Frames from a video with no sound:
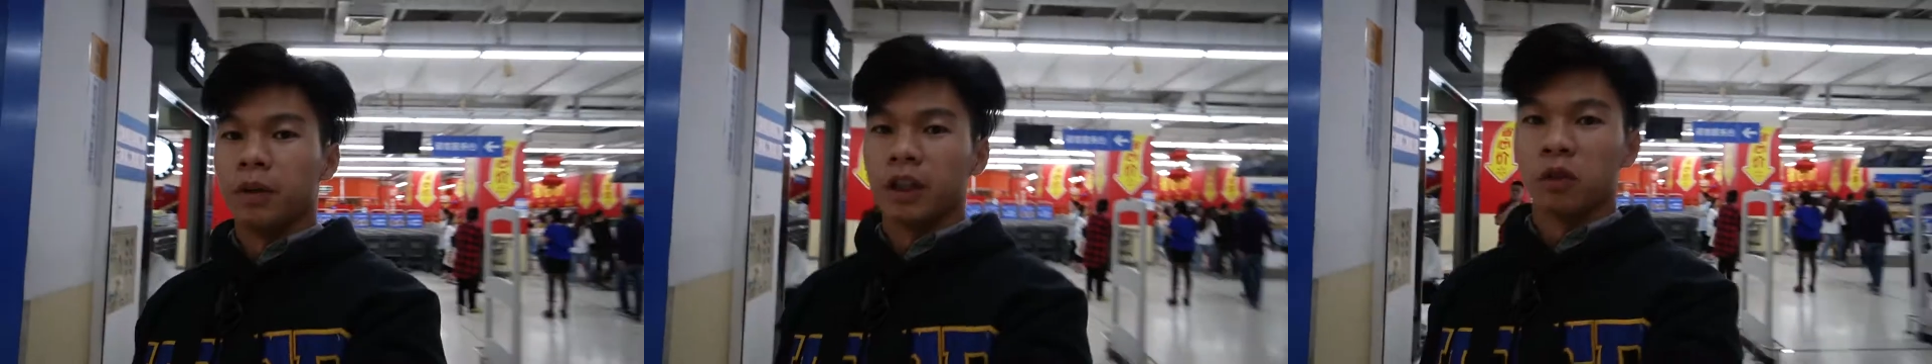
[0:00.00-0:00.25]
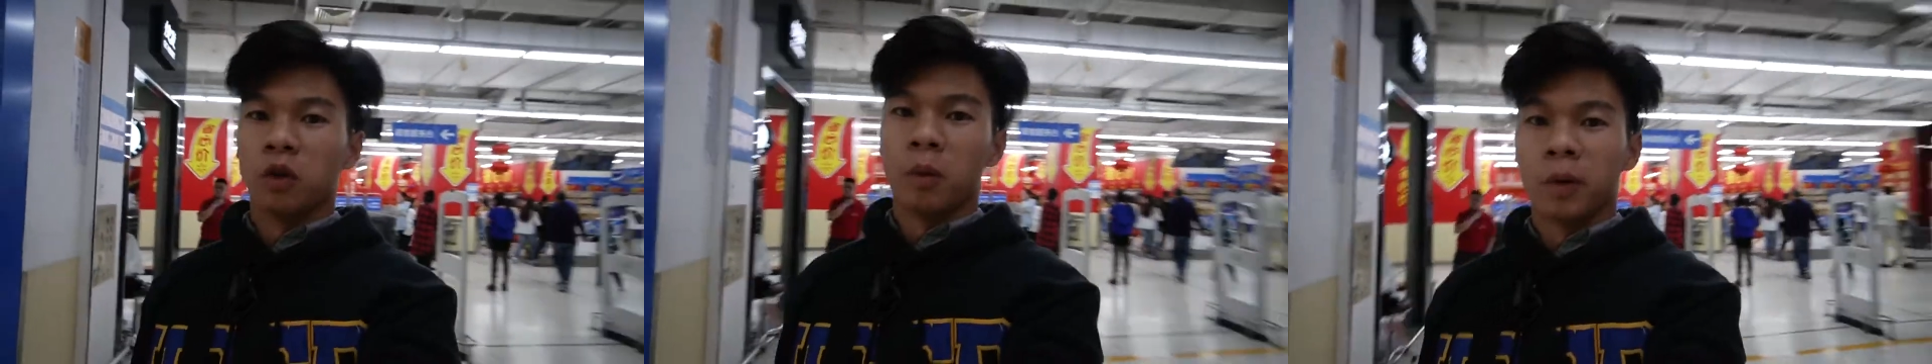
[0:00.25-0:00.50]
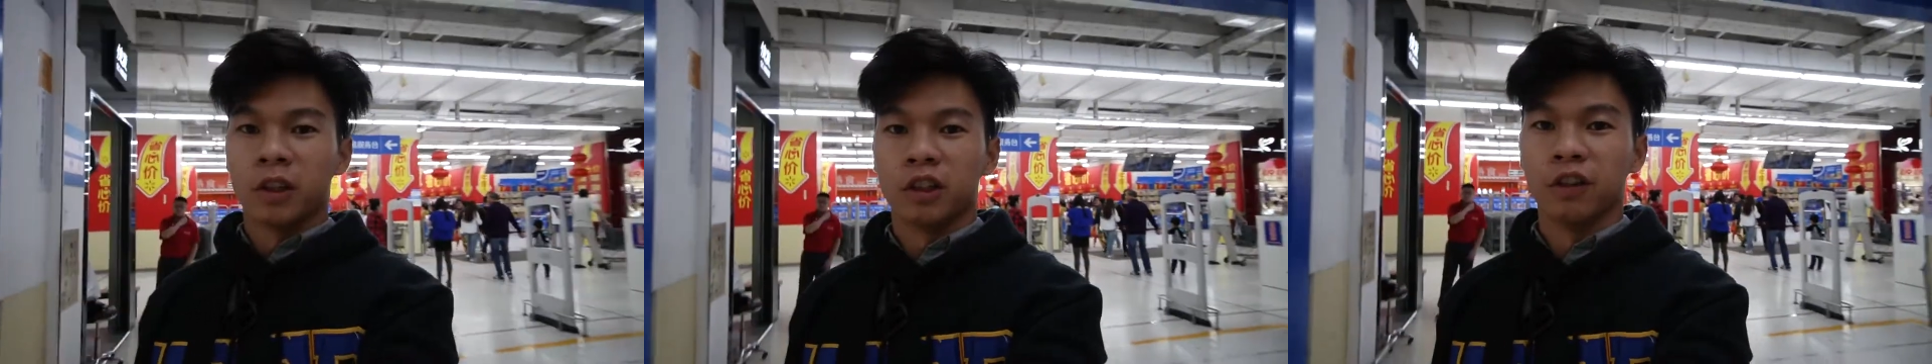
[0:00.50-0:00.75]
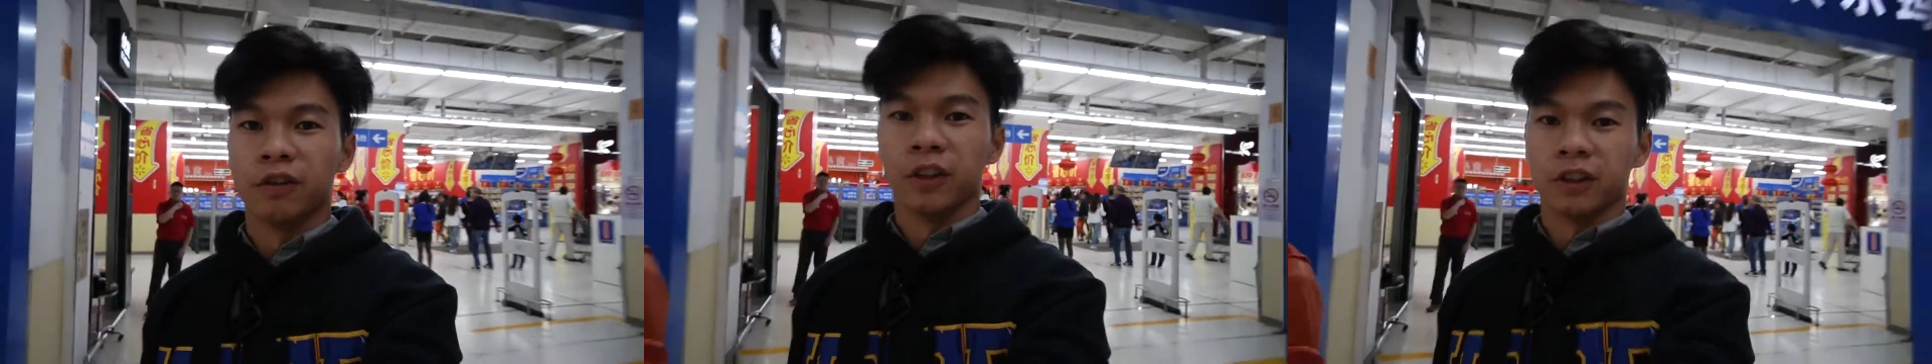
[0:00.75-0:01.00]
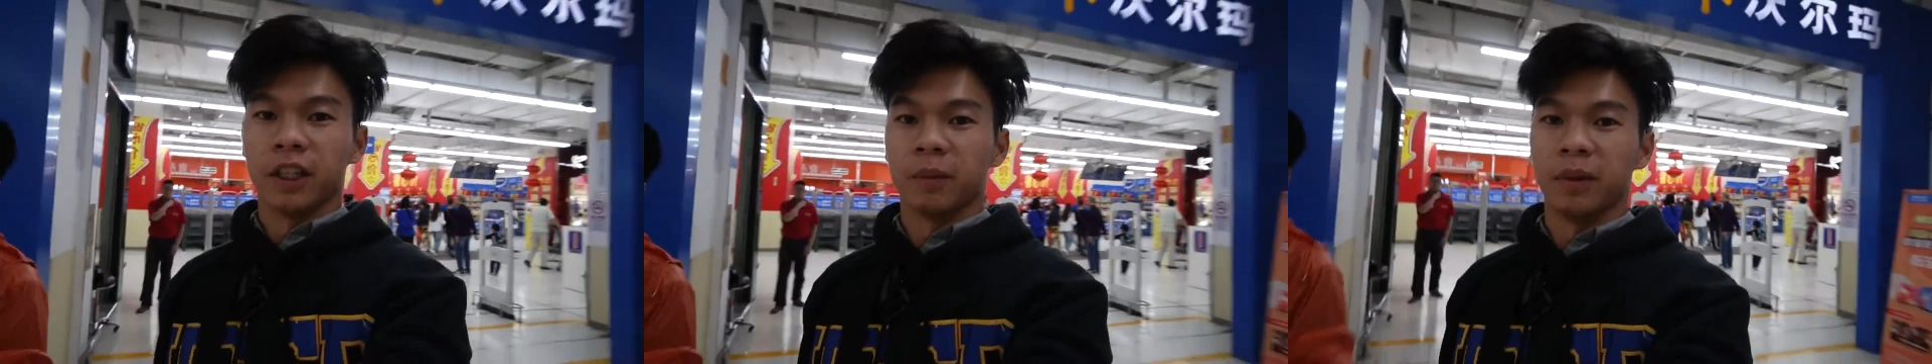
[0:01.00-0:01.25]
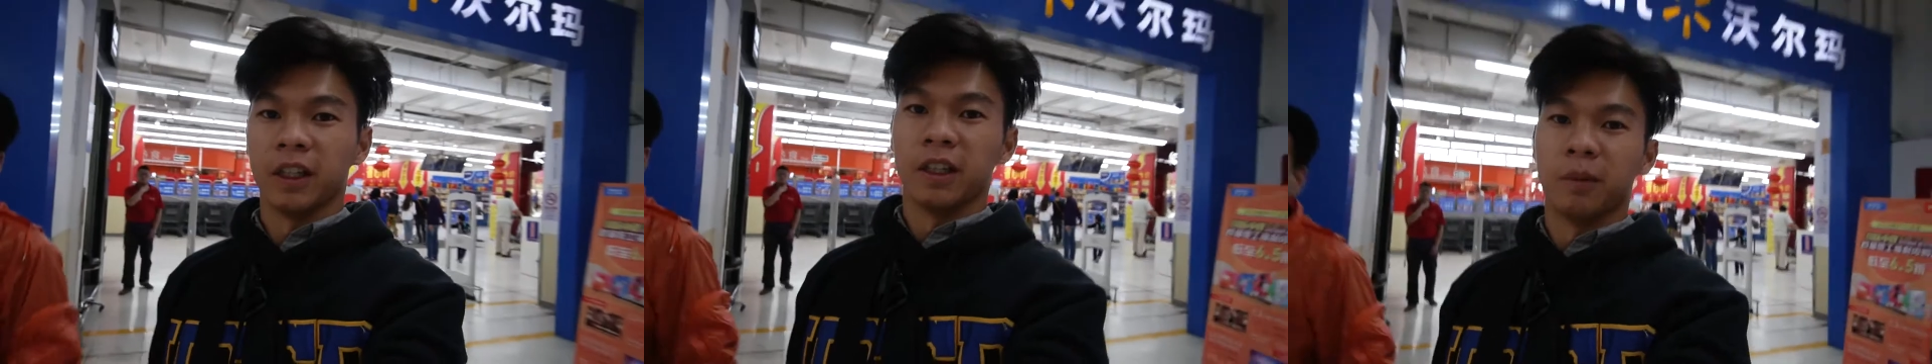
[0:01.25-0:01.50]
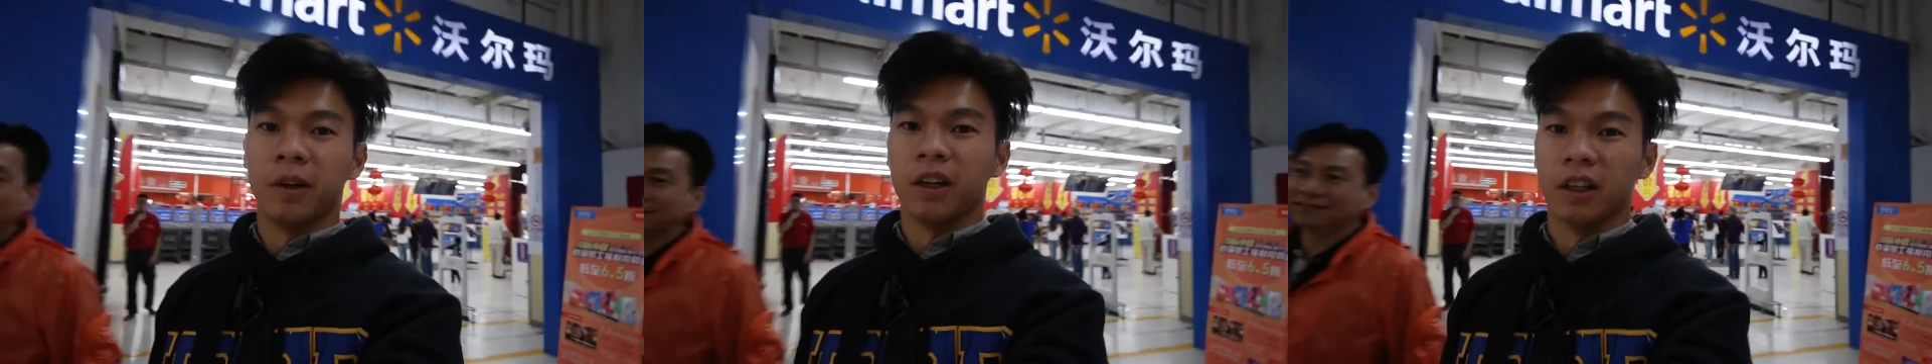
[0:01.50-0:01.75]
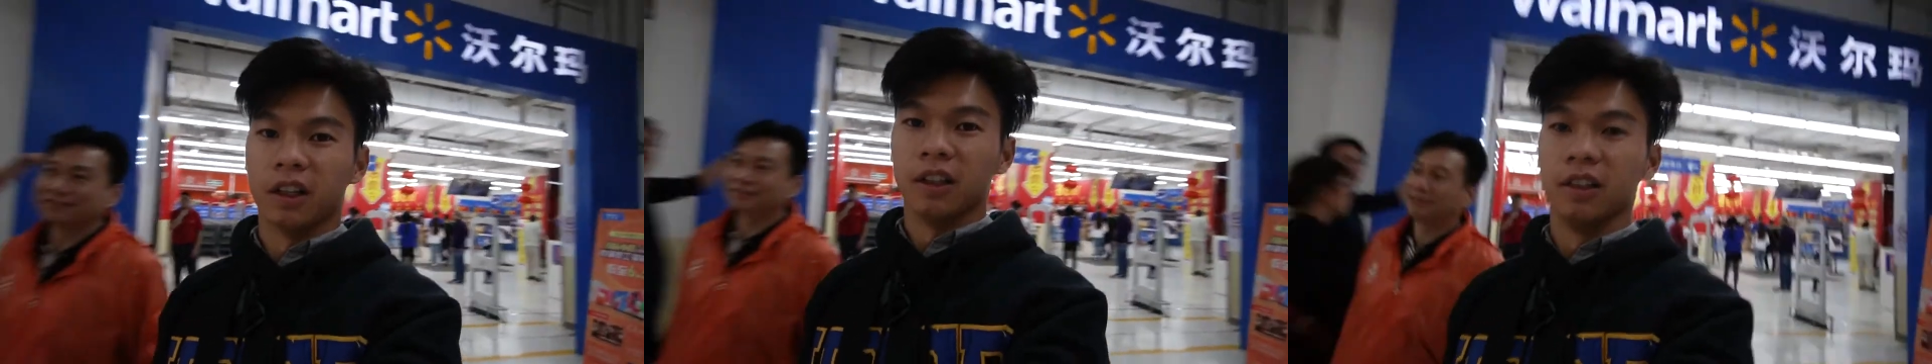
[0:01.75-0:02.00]
Being in Walmart still feels like being in
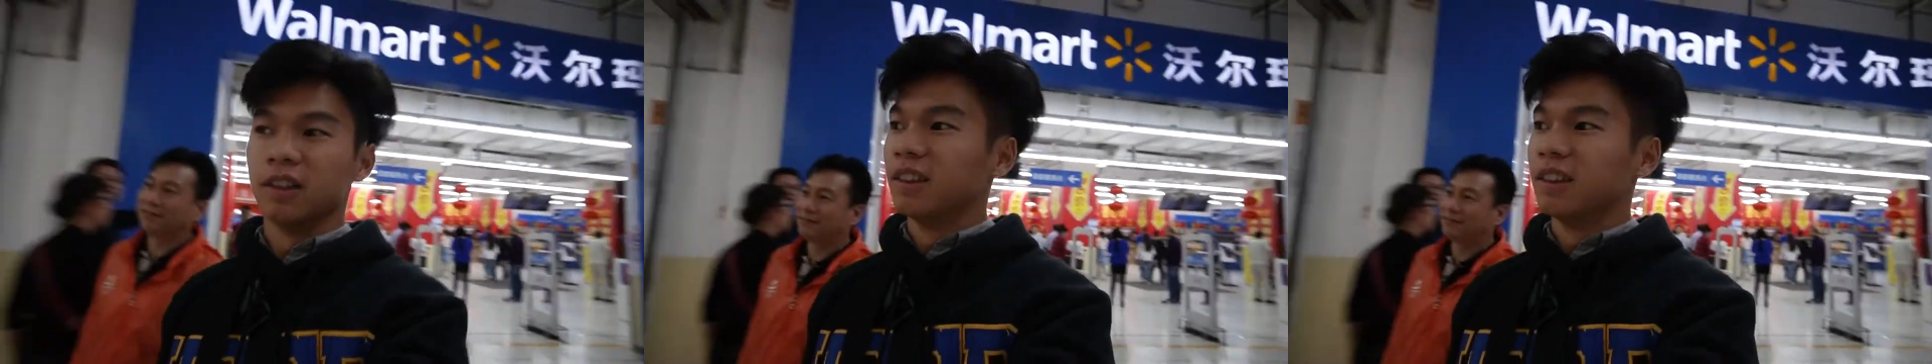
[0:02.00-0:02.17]
America.